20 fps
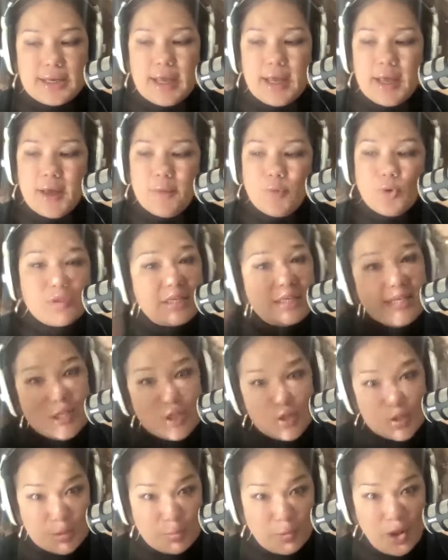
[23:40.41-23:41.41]
um, or the
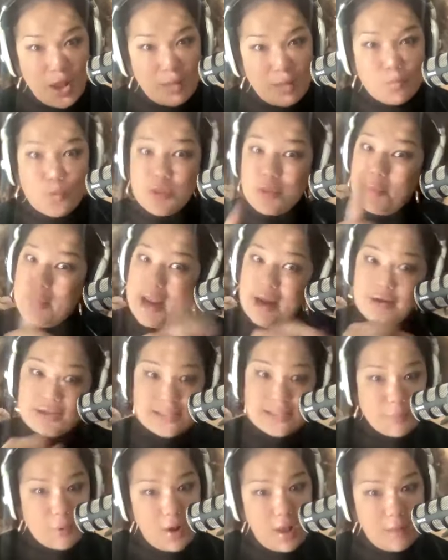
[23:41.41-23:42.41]
teacher's the problem or the
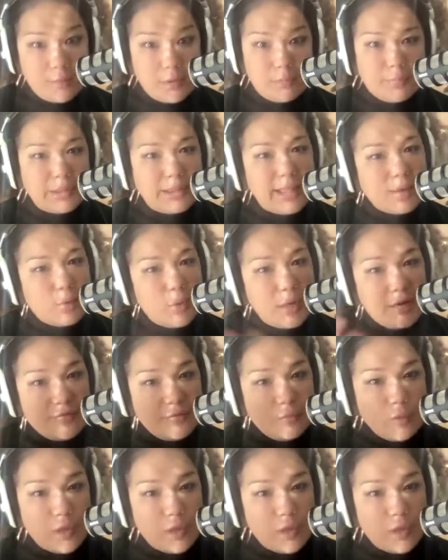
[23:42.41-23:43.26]
parents the problem but like what if